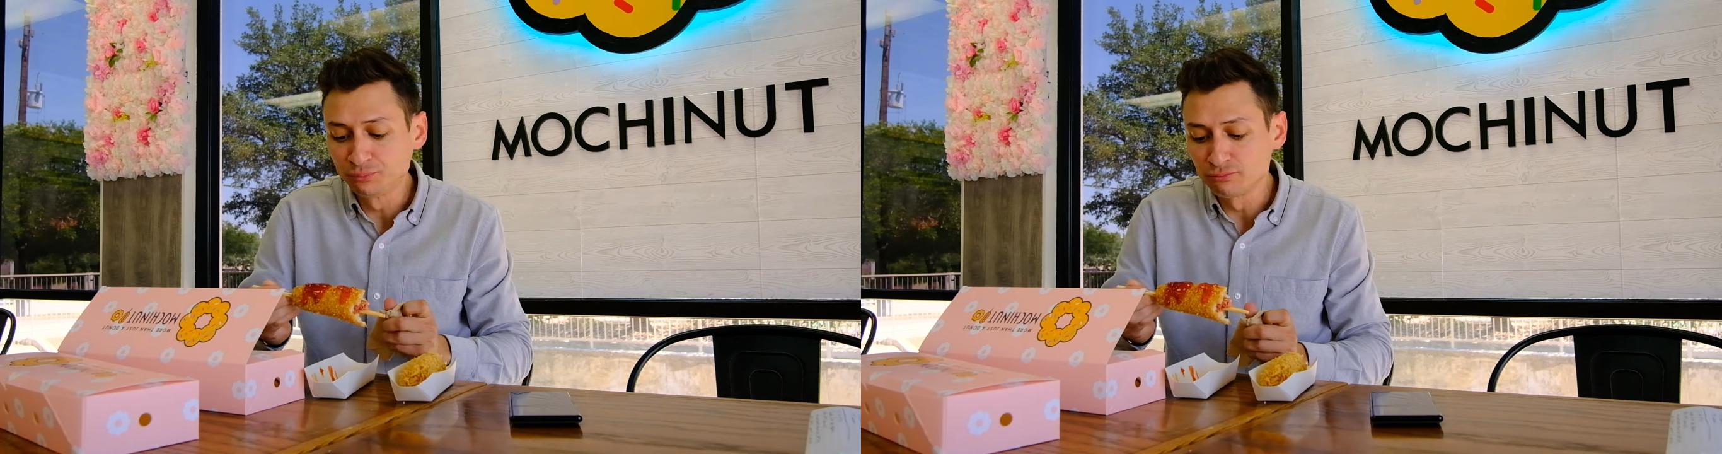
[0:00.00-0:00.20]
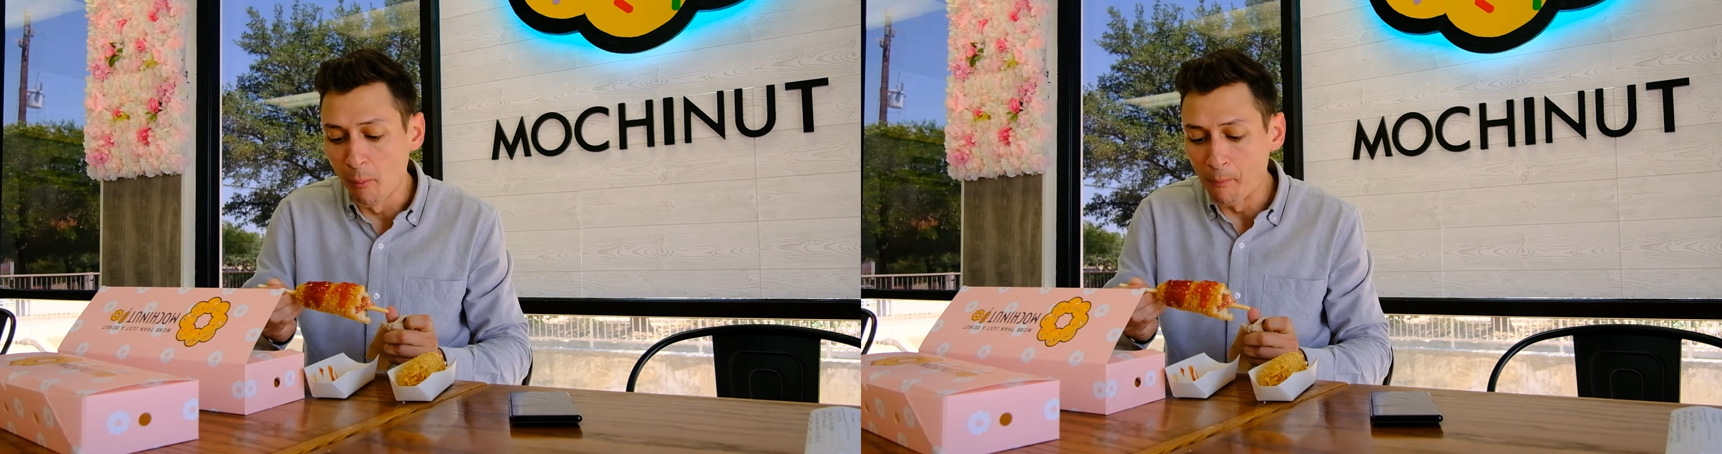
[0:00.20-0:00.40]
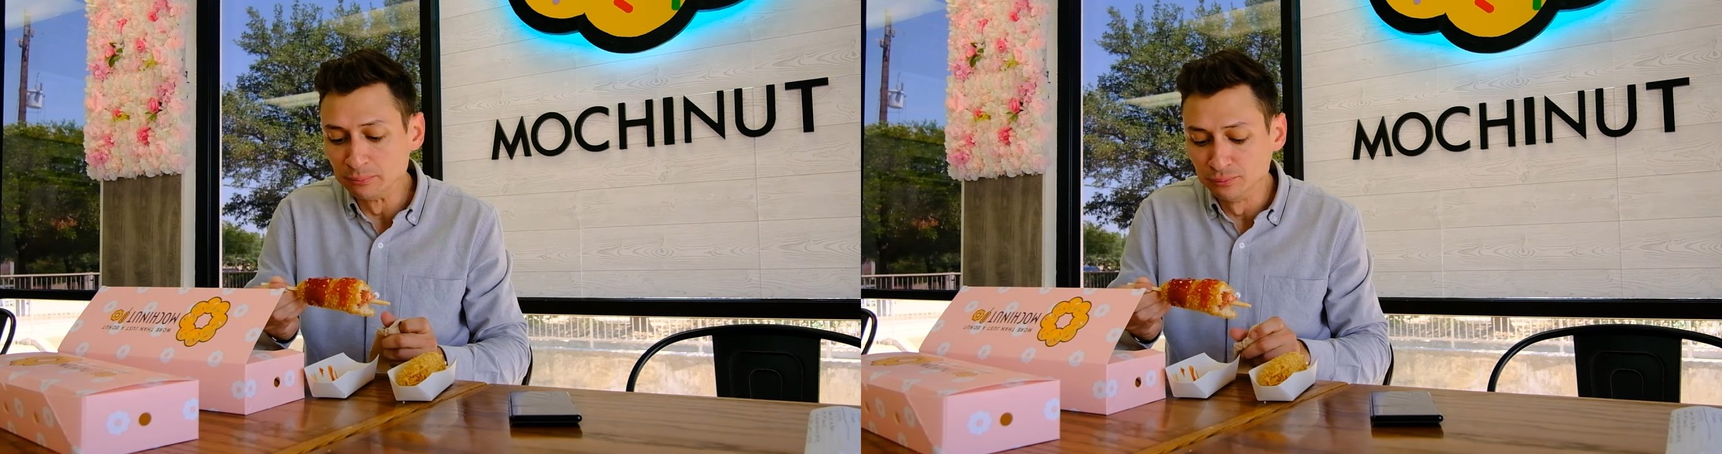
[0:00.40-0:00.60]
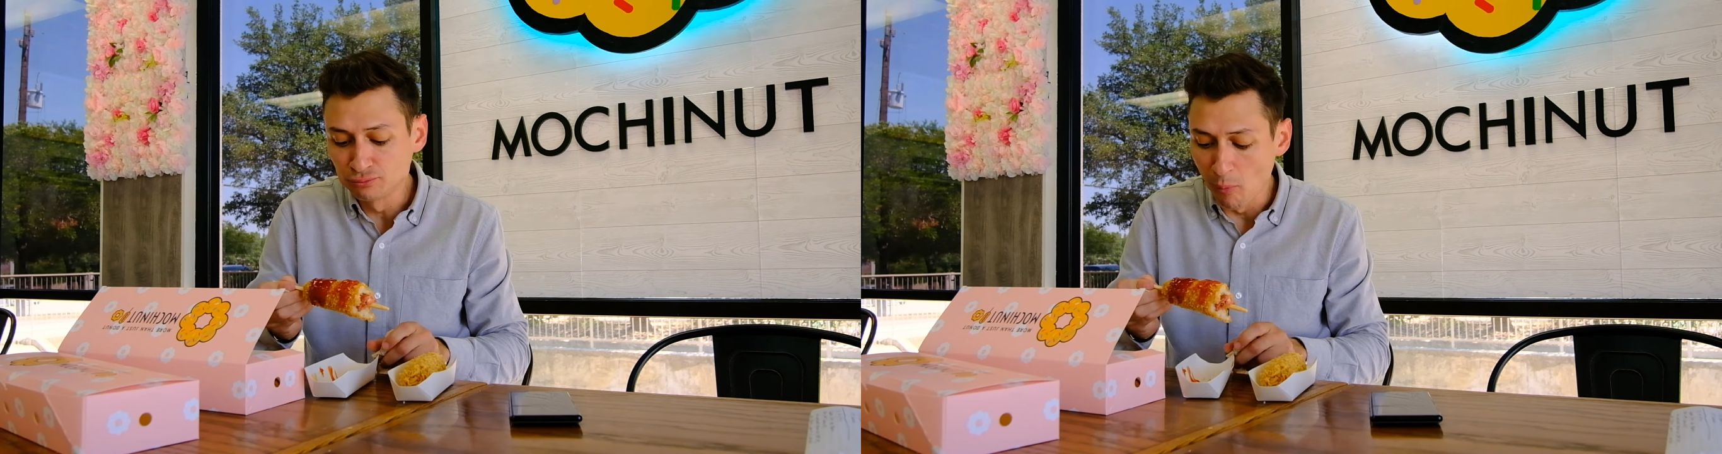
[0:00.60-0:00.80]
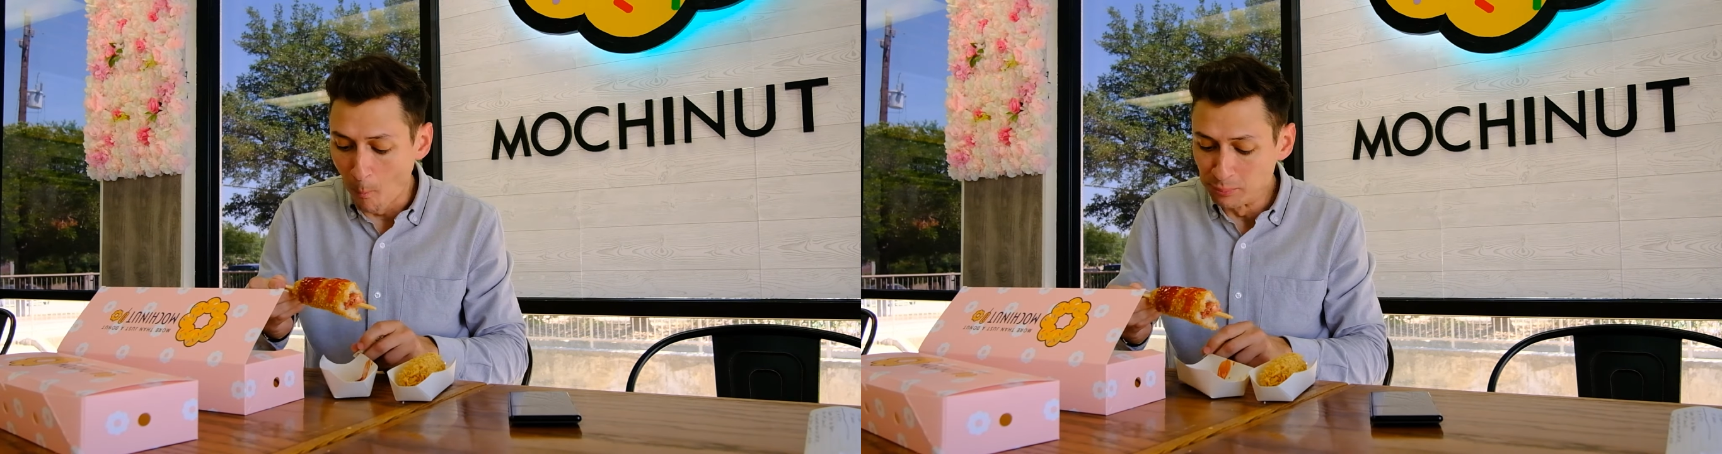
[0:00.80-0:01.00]
and
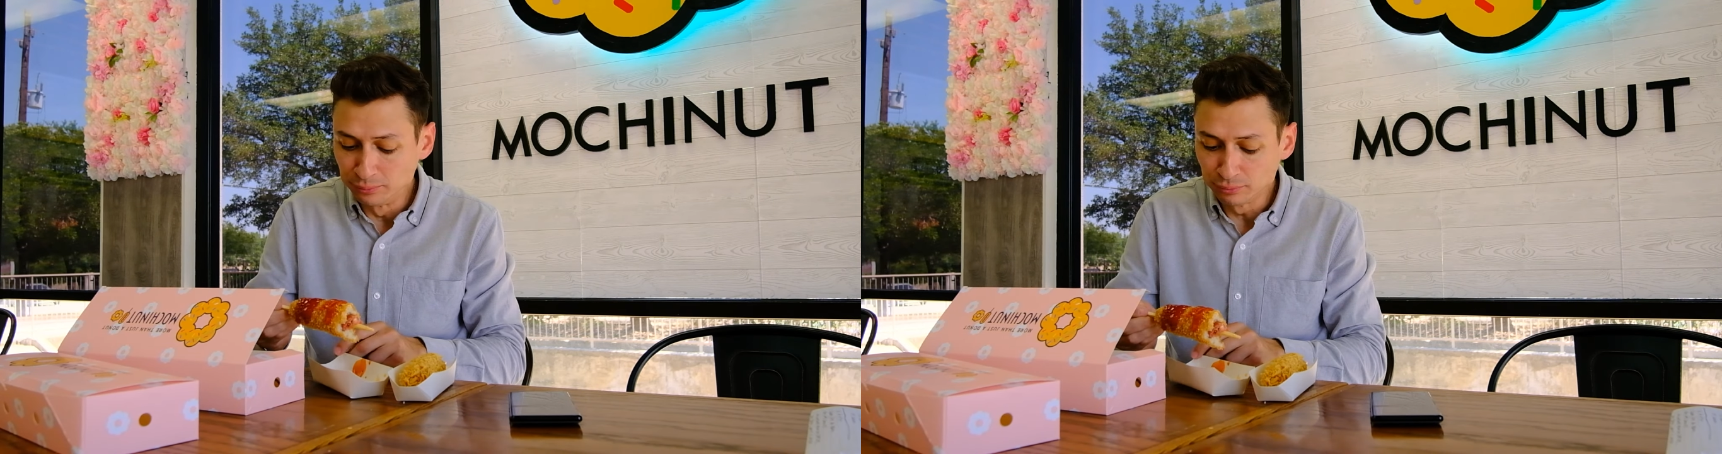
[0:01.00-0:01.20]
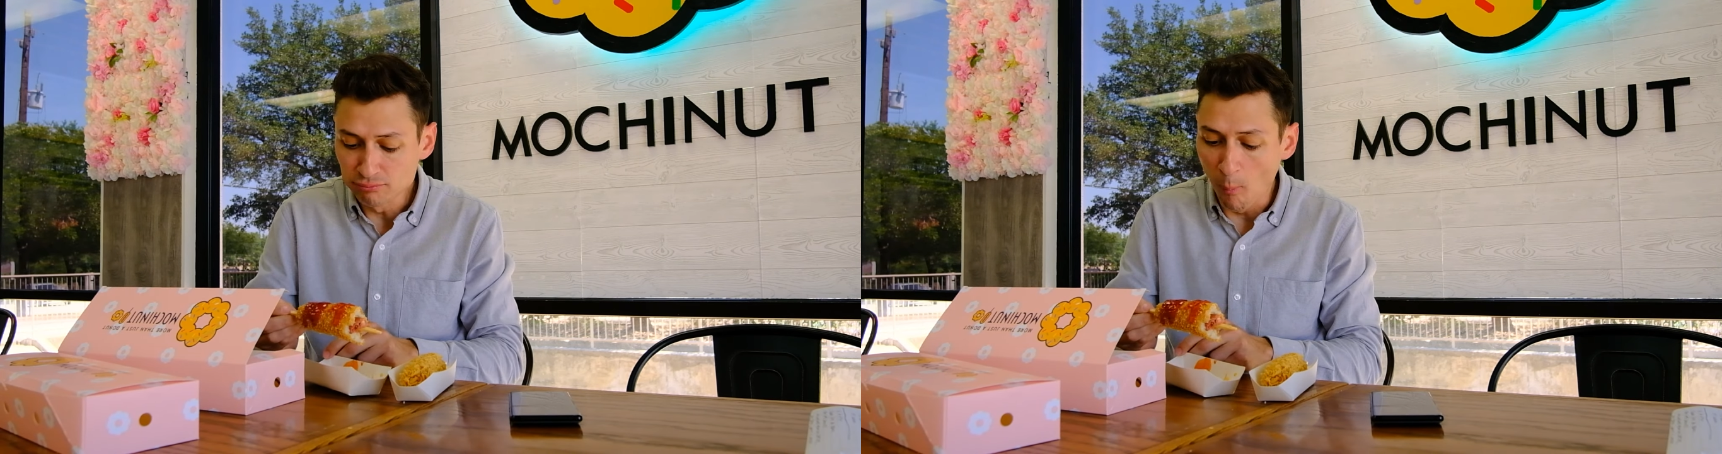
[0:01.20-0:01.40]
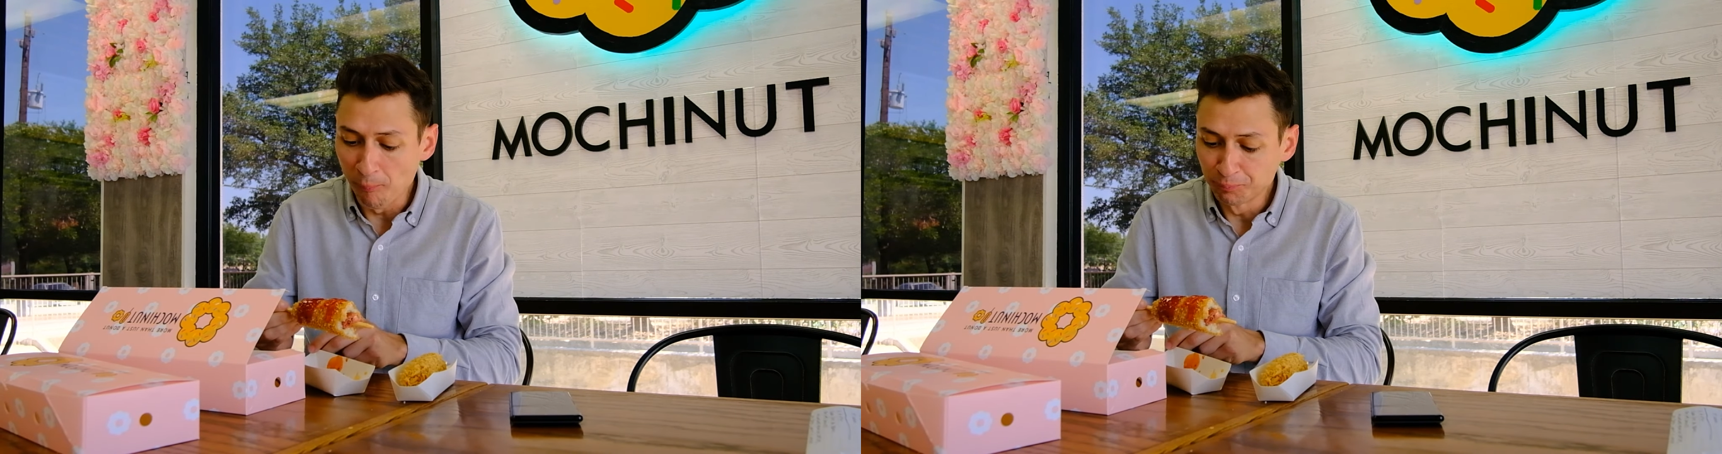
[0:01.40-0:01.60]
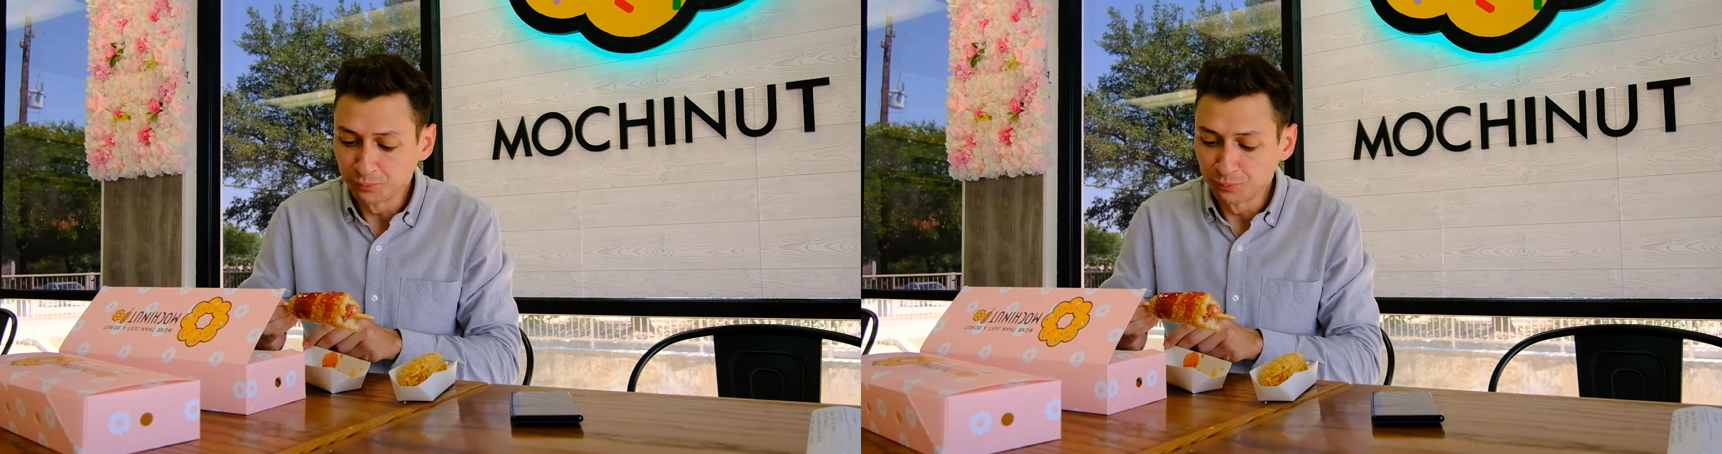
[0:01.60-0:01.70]
crispy rice